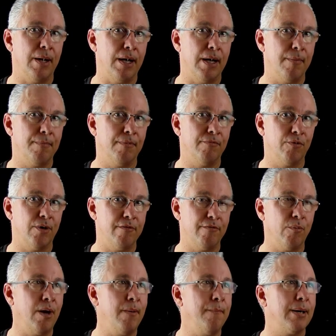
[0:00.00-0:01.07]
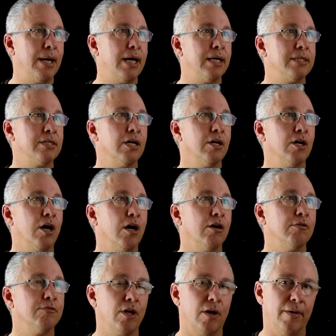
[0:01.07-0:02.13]
uh, for every one part
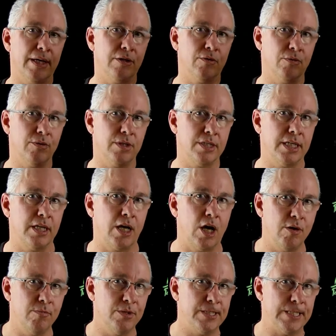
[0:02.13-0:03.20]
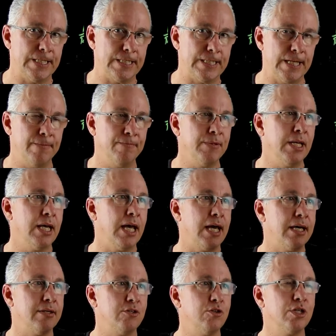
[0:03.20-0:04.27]
of going through the 10 ohm resistor
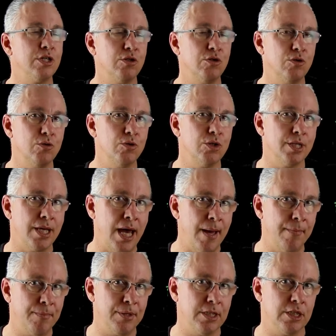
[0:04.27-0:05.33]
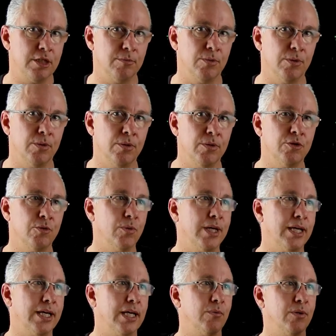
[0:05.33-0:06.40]
and you can use that principle to
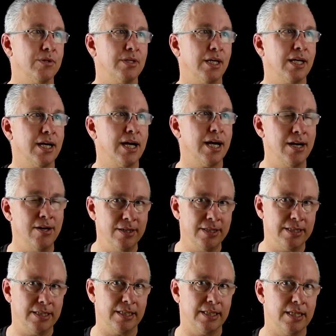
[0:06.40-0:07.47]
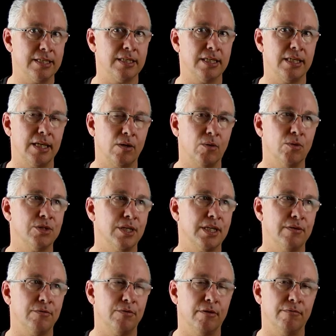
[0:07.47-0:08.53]
work out what the current is in this and that also
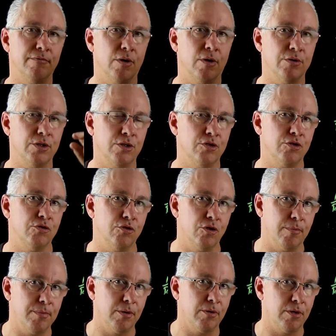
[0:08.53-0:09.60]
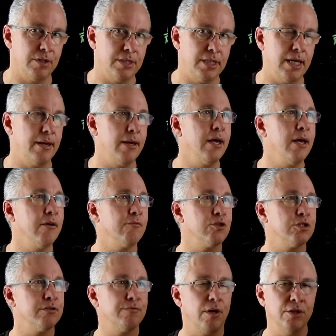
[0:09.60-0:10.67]
give you the voltage drop across there. Of
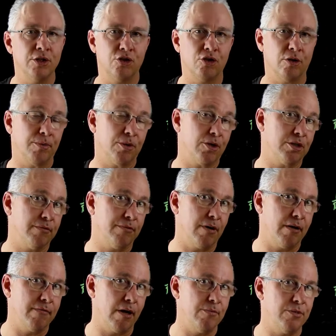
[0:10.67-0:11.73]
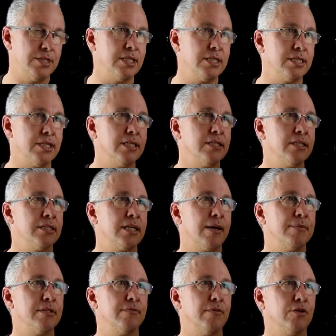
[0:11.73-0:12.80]
course the voltage drop across the 5 ohm resistor is the
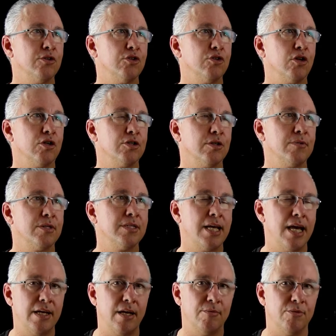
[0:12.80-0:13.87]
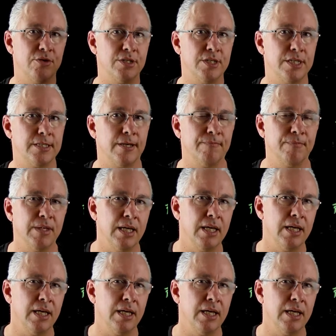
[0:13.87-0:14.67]
same as the voltage across the 10 ohm resistor.